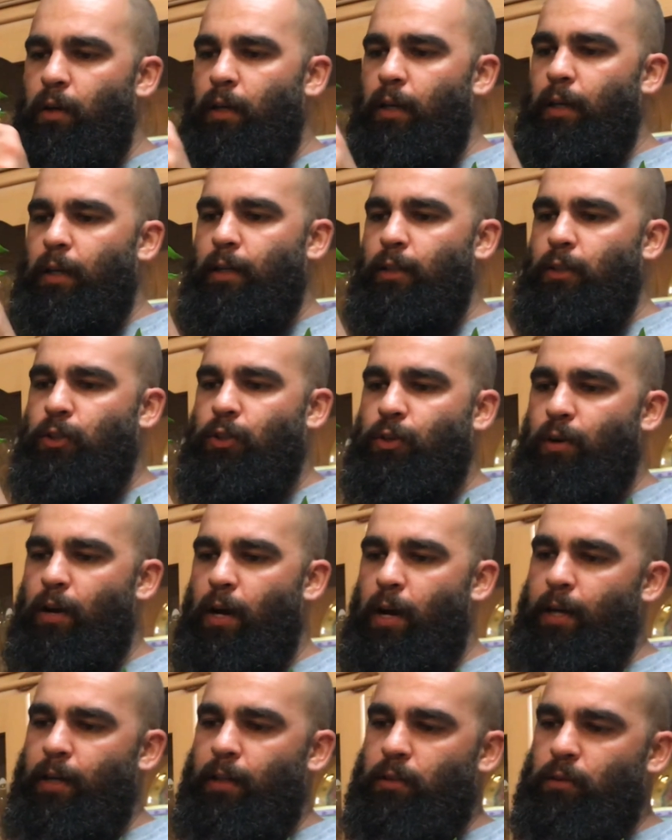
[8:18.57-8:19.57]
it
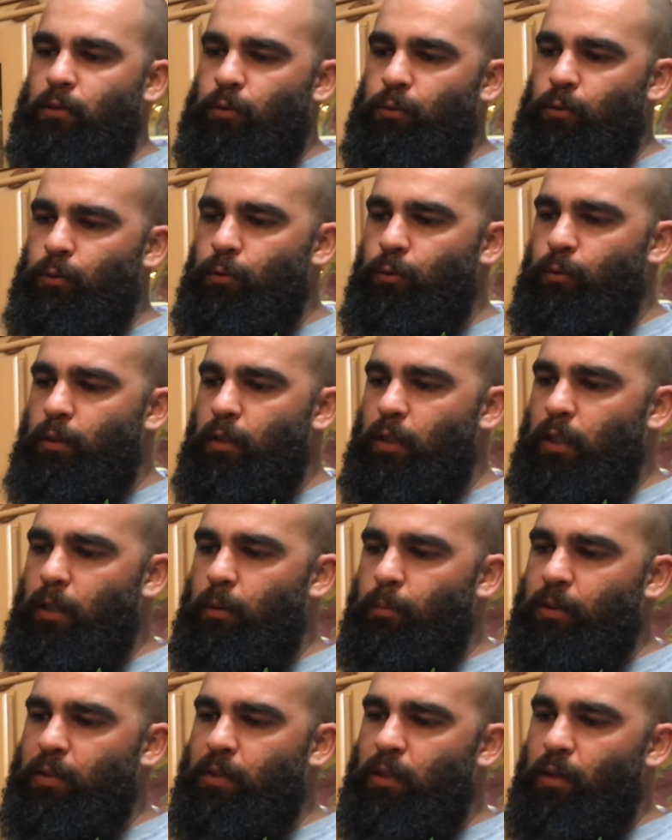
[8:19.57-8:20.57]
tried to keep
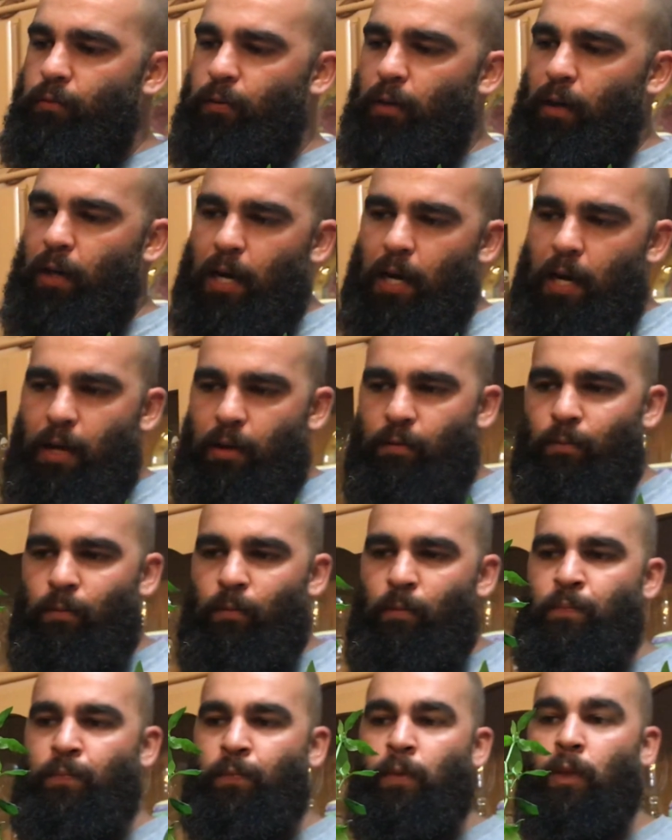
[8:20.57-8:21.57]
itself alive
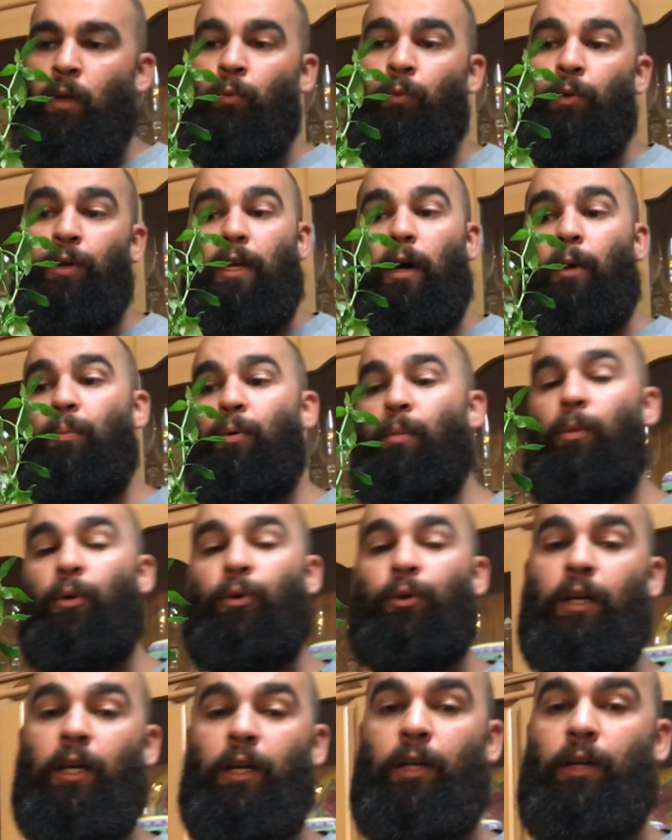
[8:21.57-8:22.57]
without
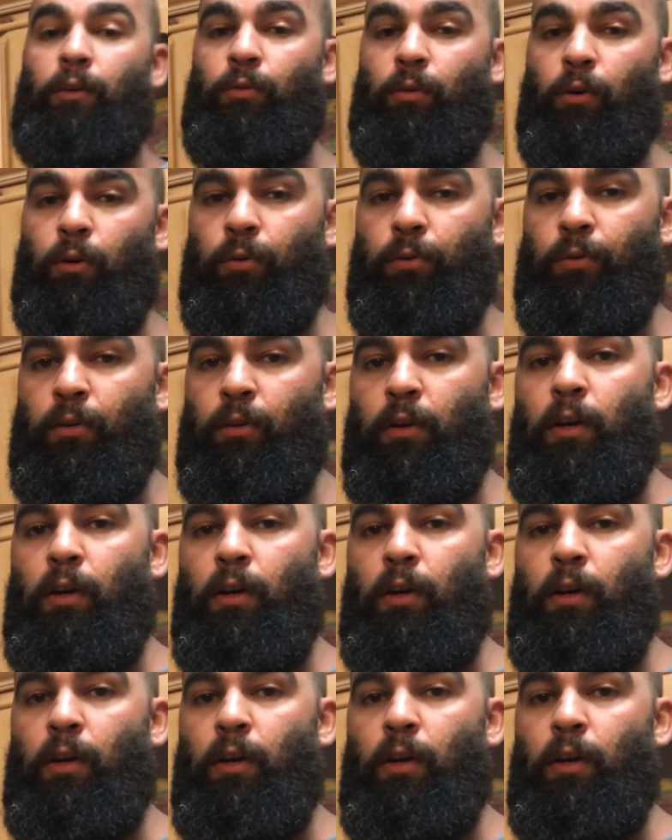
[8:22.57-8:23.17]
promoting any growth.